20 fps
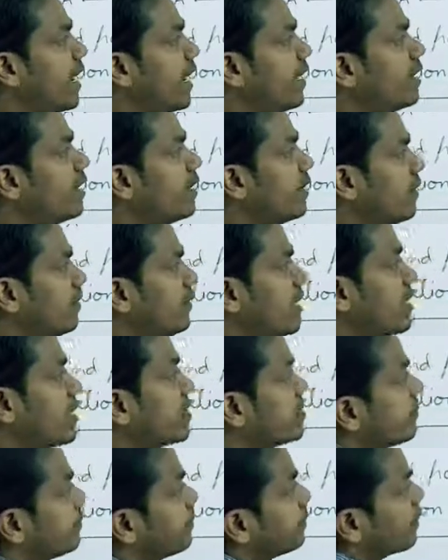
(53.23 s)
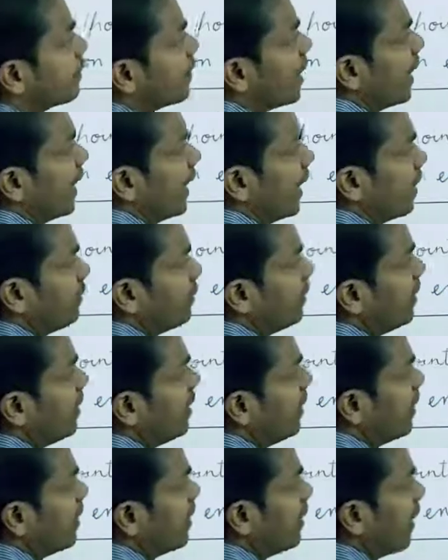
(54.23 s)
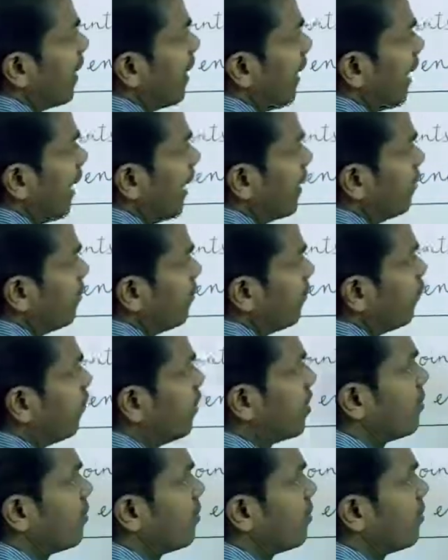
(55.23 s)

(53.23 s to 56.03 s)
like this. AB and